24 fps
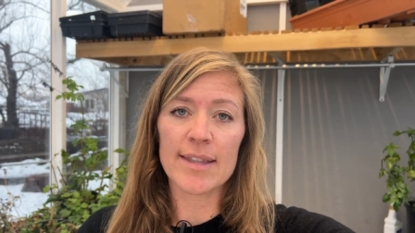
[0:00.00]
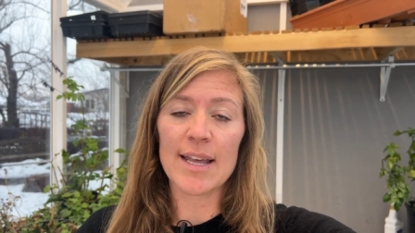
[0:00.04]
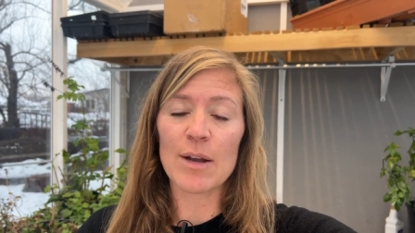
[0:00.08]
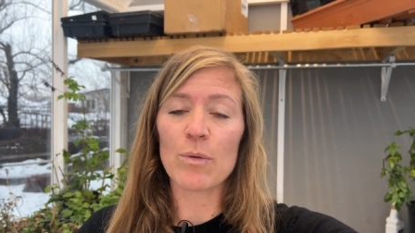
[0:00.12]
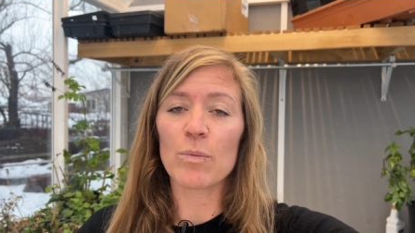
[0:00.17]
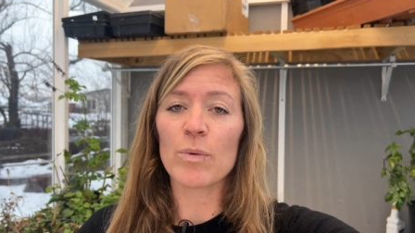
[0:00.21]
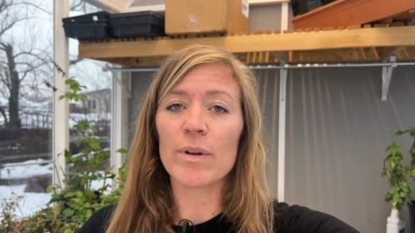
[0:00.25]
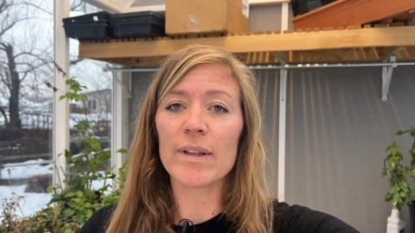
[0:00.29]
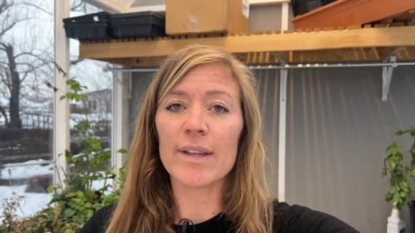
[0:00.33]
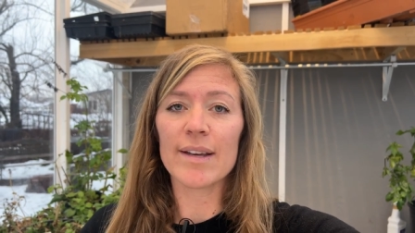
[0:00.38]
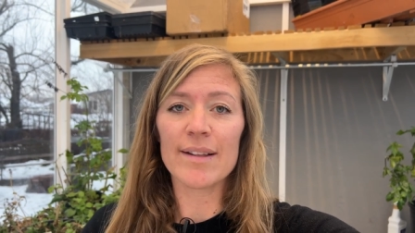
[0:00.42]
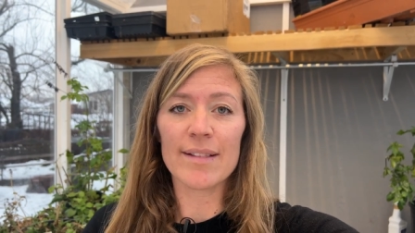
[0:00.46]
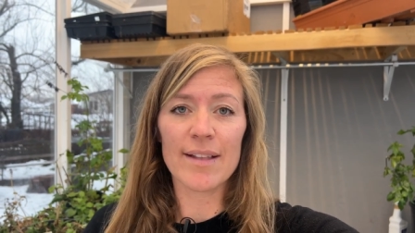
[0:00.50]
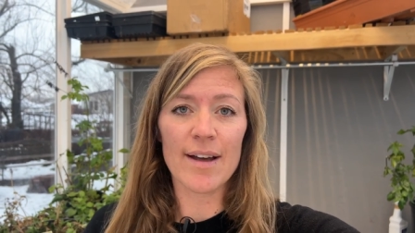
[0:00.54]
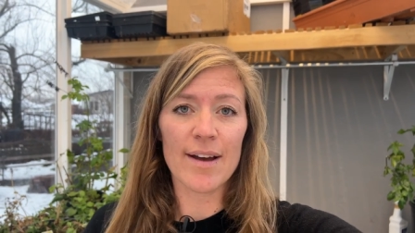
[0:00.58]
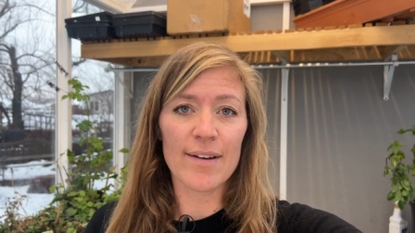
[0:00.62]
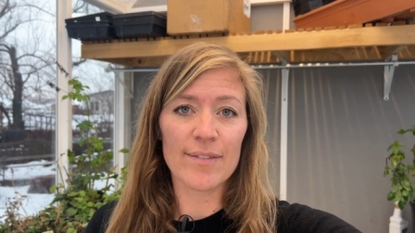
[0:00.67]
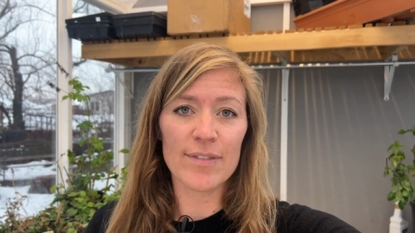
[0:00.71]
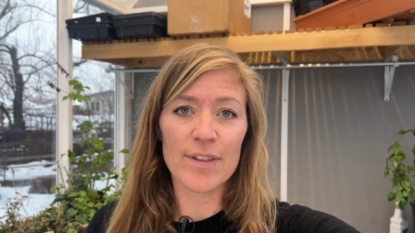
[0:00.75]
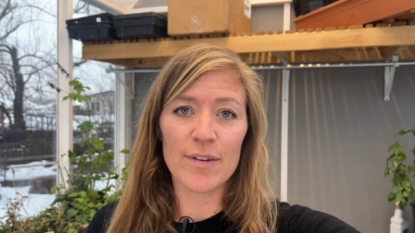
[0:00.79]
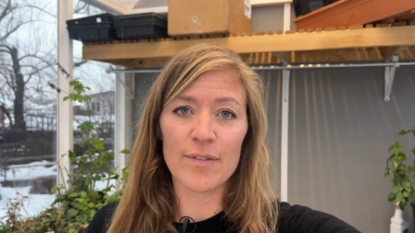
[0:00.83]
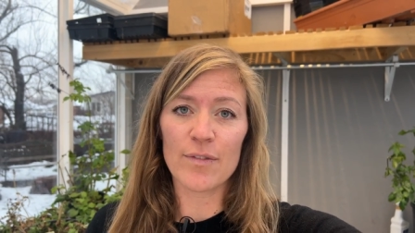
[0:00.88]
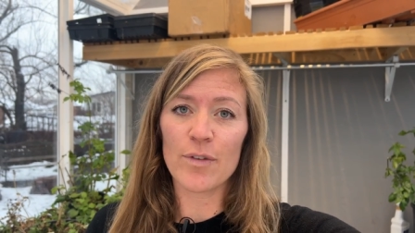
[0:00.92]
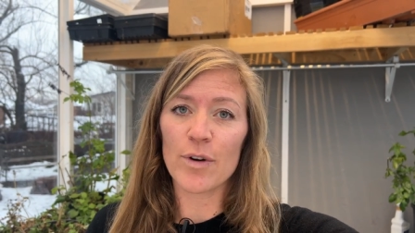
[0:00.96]
They really
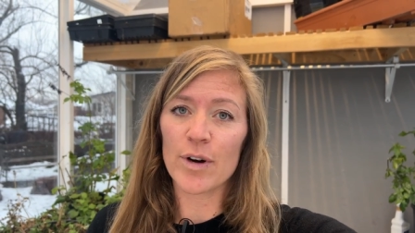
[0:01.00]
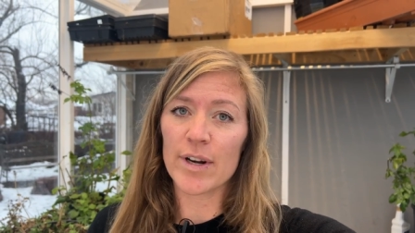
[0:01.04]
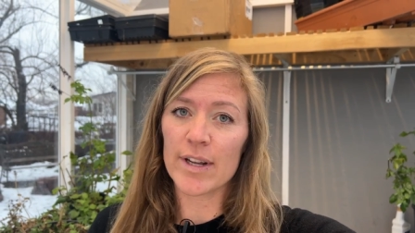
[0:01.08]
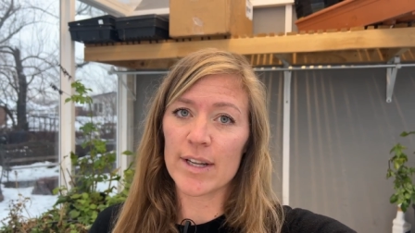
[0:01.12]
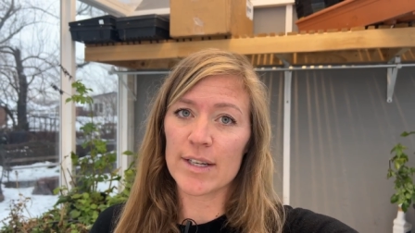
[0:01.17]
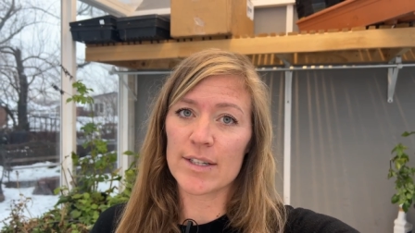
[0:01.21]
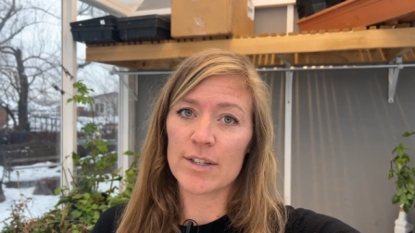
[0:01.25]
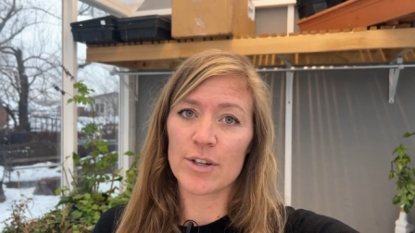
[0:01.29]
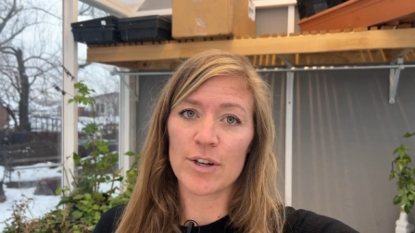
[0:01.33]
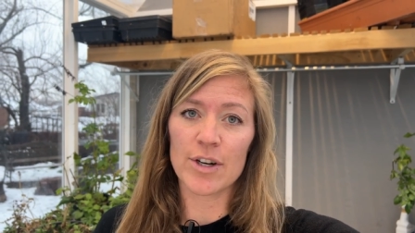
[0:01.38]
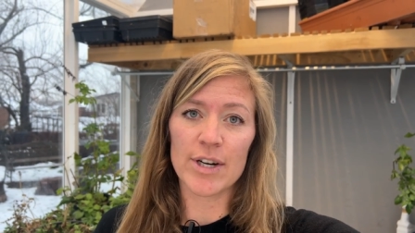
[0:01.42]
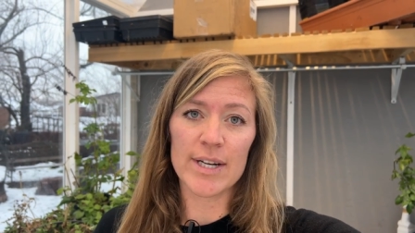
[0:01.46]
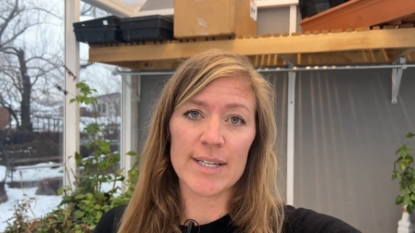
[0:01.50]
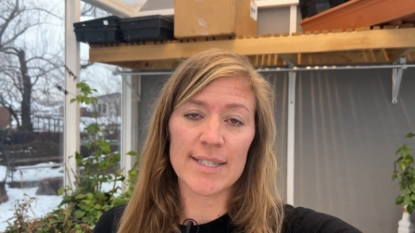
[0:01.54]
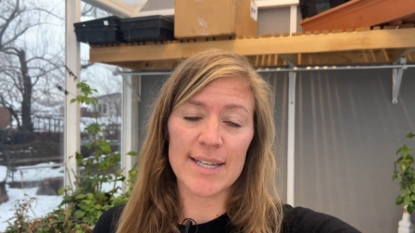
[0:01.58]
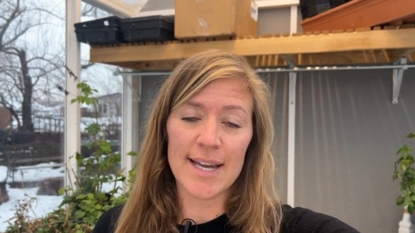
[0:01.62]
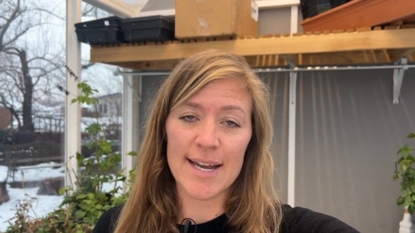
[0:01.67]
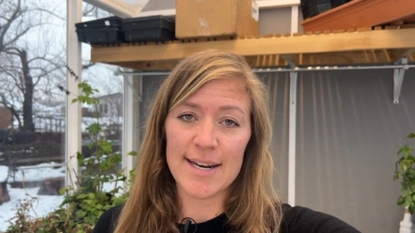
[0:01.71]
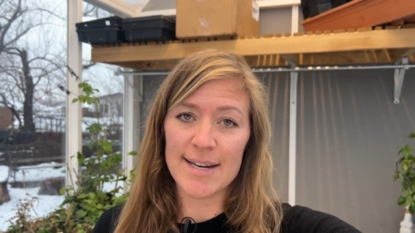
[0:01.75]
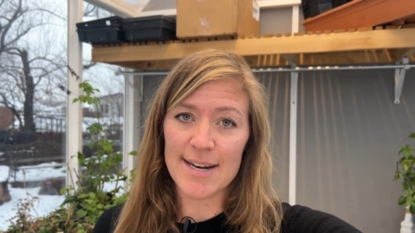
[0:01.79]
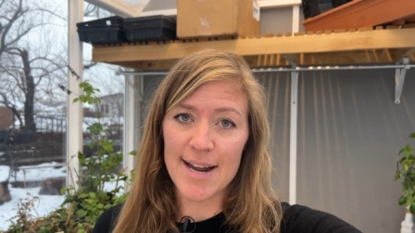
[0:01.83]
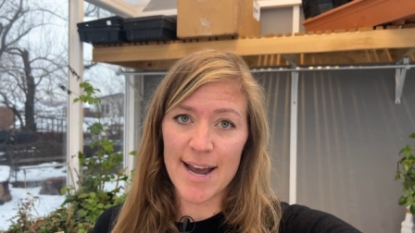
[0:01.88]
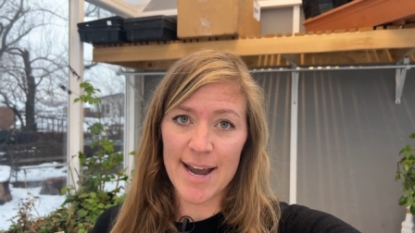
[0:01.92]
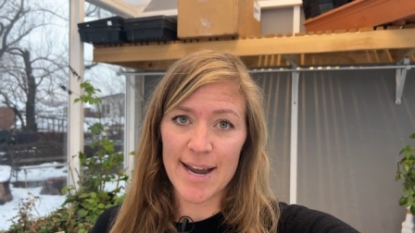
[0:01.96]
love the 40 degrees
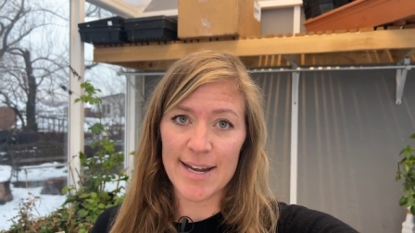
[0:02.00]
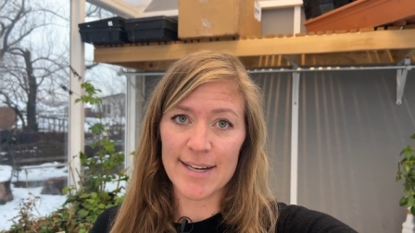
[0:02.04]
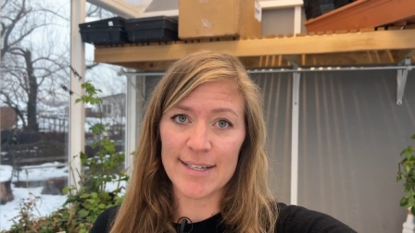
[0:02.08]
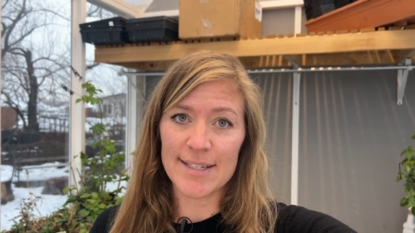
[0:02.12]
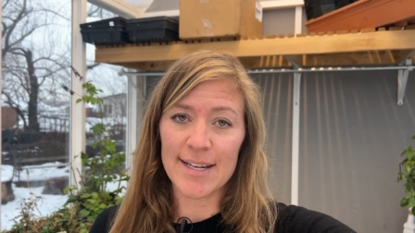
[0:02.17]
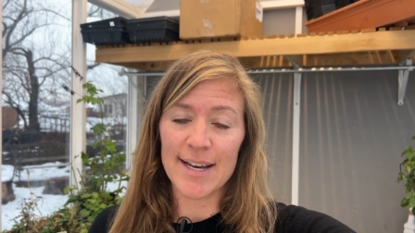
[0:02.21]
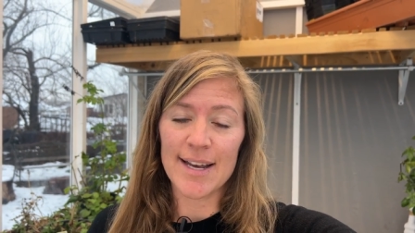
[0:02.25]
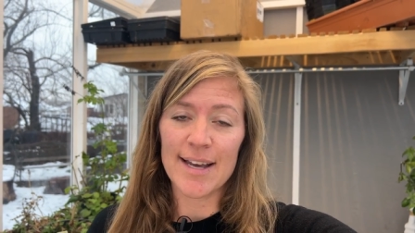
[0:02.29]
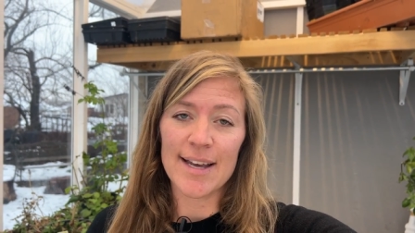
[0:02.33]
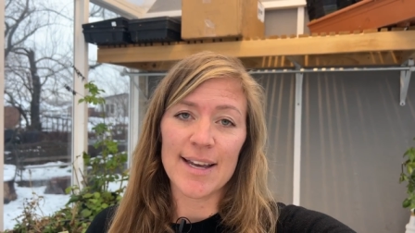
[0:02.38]
at night